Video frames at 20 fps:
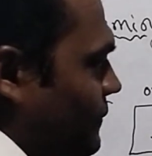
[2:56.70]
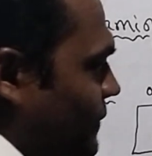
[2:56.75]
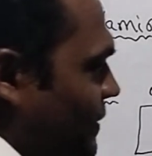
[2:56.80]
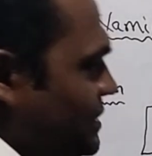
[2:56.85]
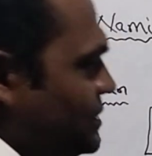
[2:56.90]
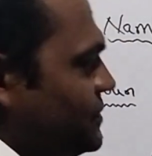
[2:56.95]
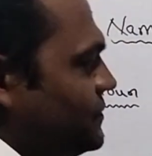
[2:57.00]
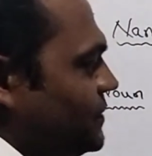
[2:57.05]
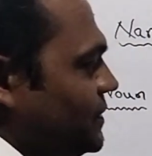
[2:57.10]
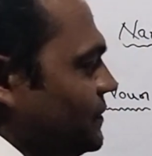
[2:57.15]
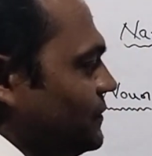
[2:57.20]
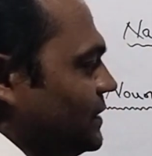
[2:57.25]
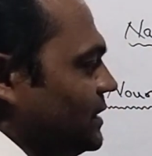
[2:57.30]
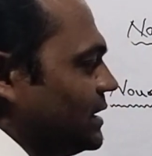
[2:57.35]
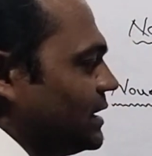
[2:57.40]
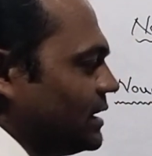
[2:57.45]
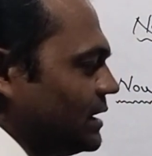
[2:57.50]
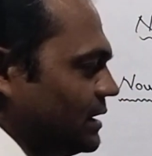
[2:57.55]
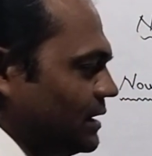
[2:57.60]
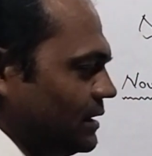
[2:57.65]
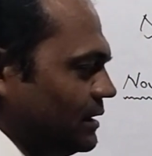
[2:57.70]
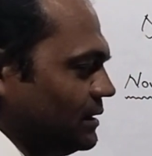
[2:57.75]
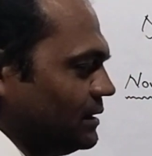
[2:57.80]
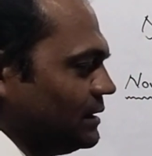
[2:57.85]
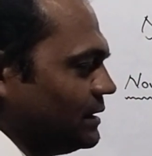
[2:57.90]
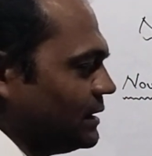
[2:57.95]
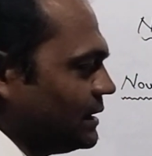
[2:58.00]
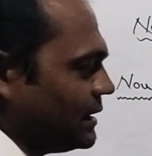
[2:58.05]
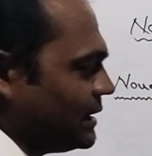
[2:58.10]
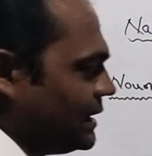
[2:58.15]
first we will
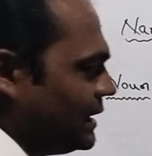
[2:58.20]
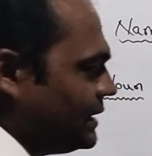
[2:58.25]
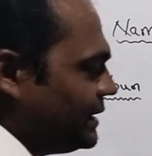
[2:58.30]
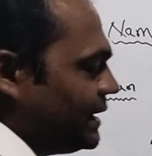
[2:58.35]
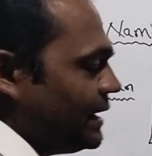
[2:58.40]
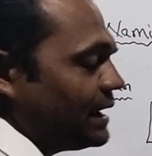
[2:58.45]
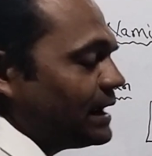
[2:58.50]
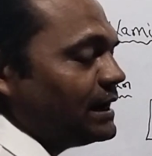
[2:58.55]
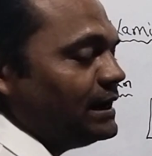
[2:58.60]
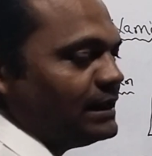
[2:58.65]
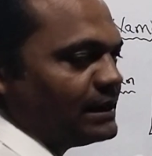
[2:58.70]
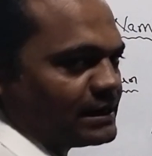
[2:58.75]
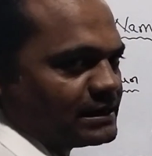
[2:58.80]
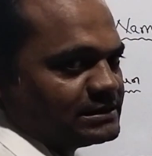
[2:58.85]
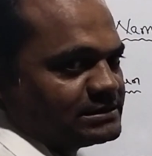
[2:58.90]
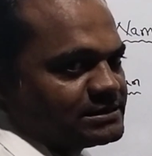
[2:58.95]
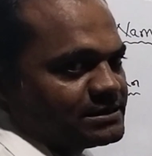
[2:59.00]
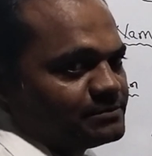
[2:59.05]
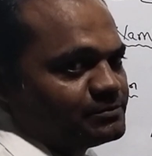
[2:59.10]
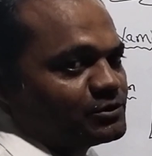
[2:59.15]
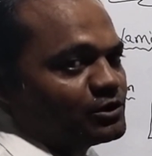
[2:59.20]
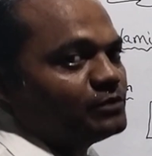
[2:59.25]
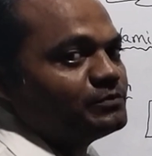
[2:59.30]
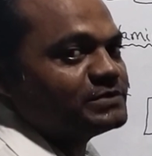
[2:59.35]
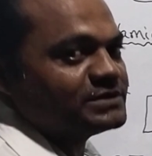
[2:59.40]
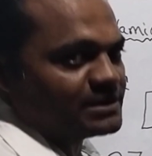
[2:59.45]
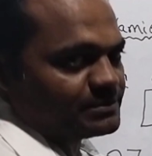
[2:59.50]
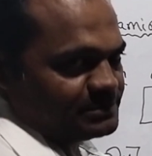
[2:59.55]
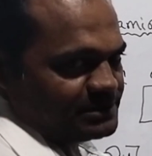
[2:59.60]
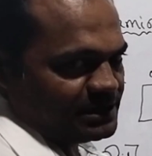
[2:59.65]
get a clear concept
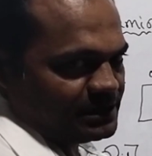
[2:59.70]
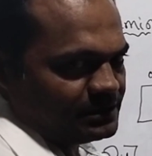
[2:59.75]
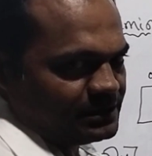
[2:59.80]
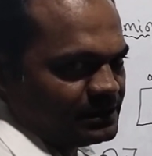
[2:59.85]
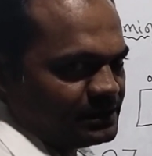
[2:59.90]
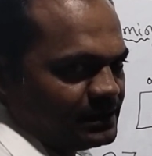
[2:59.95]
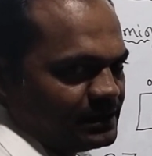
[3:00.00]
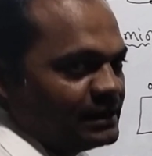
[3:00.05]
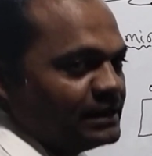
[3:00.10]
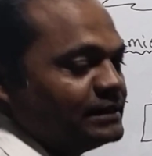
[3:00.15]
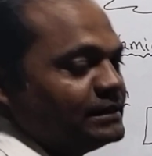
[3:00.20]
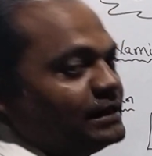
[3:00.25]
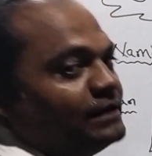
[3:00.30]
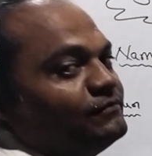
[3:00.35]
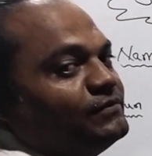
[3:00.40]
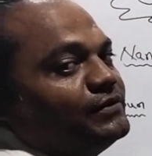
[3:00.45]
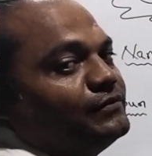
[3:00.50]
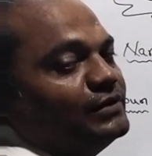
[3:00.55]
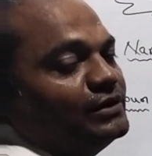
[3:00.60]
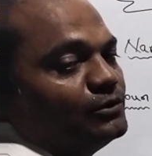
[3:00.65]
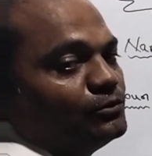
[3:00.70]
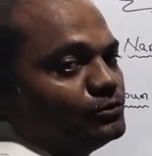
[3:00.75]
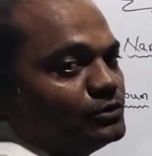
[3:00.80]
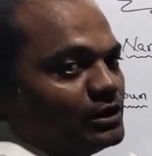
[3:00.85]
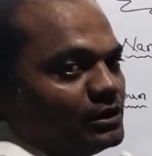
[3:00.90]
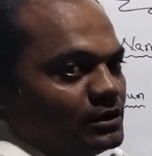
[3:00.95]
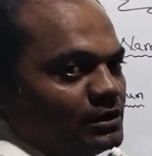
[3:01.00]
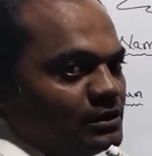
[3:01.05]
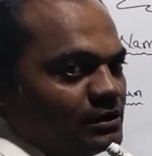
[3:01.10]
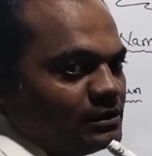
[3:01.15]
of subject, then we will do
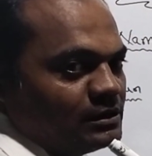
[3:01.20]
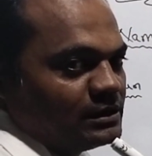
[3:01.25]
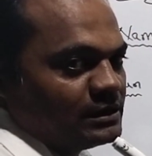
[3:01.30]
the